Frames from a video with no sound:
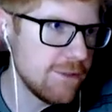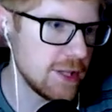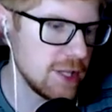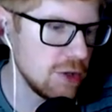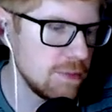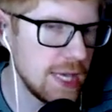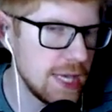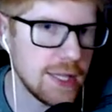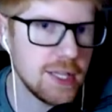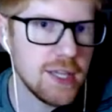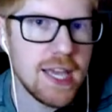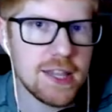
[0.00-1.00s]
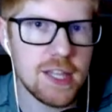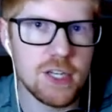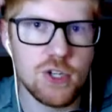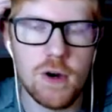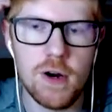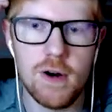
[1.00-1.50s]
you'd be you get the
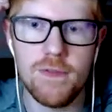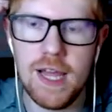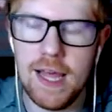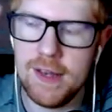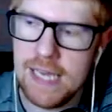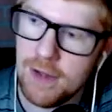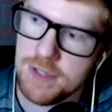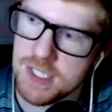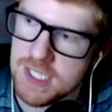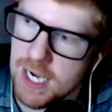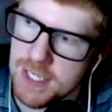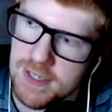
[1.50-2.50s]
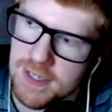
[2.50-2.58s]
door downstairs